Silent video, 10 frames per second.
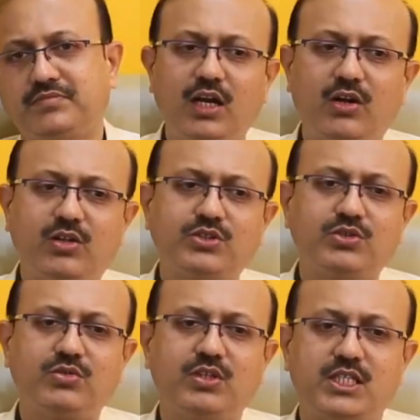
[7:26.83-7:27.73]
And
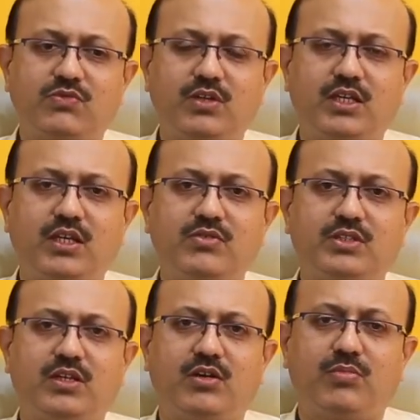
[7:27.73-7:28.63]
also this will give us
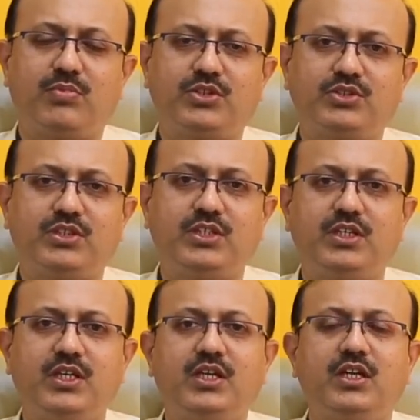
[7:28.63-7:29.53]
an
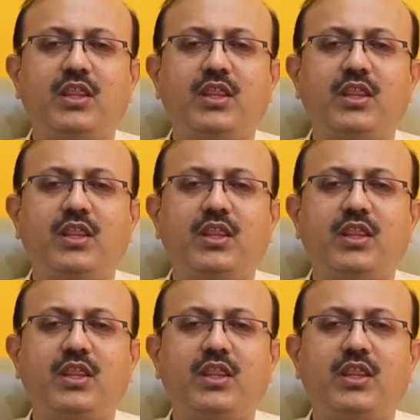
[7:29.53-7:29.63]
opportunity